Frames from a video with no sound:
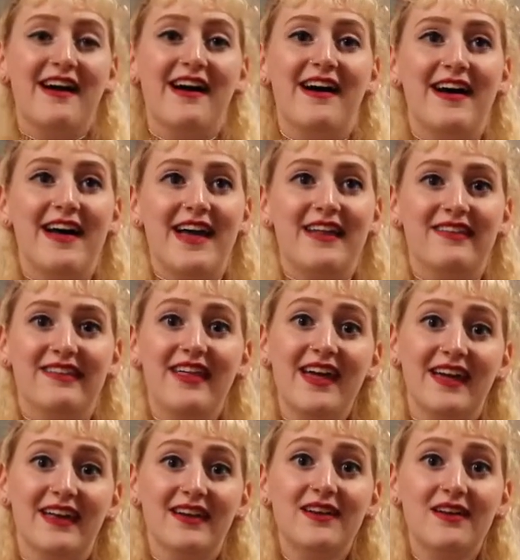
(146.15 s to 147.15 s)
And
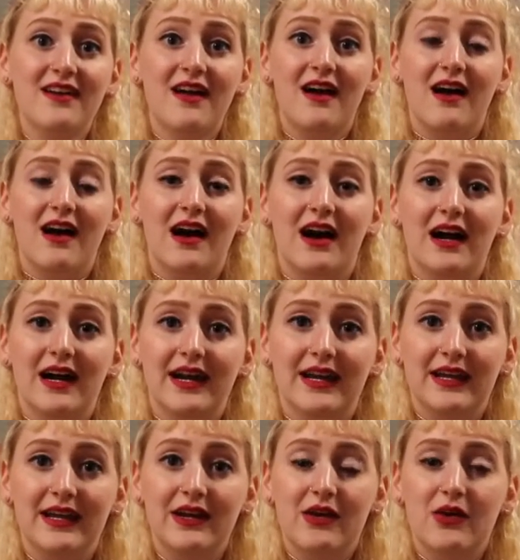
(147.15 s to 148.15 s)
then
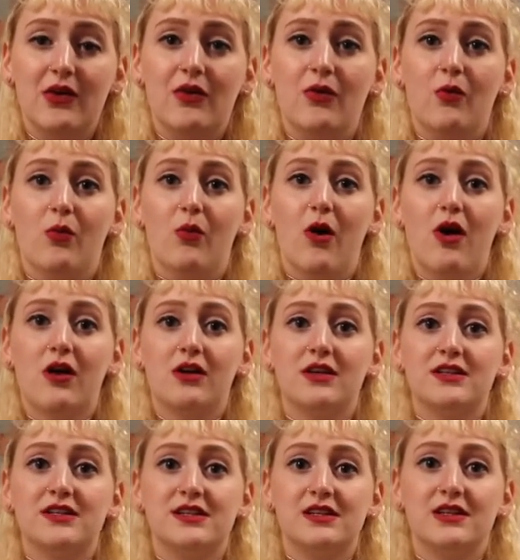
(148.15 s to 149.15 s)
I
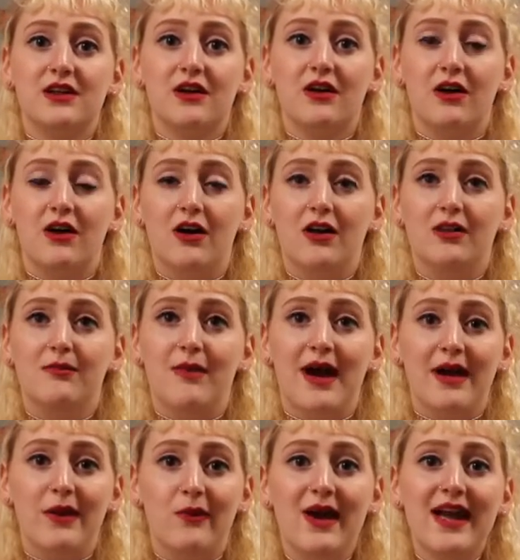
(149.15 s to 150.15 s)
walked on
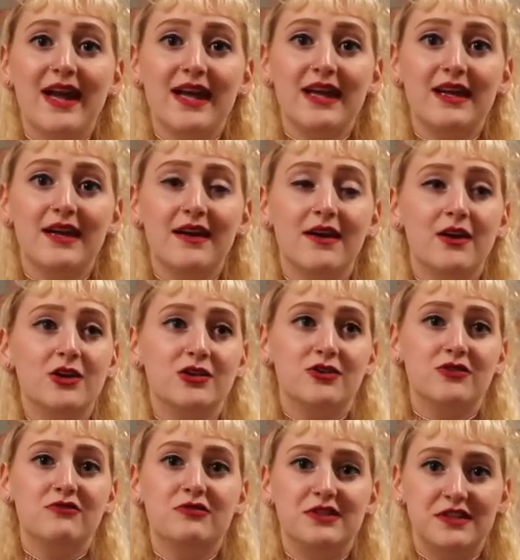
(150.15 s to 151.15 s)
my way
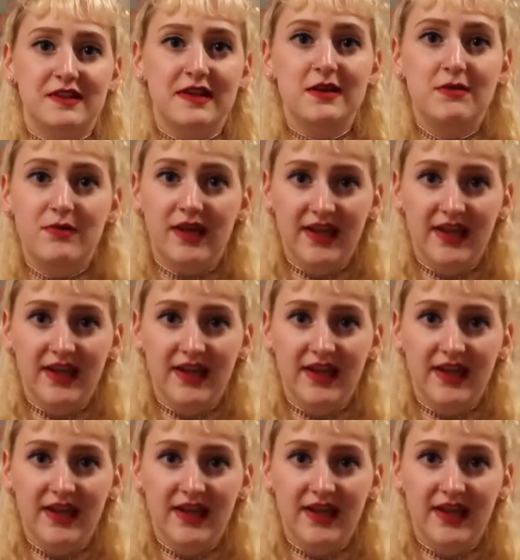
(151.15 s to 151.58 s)
to Steep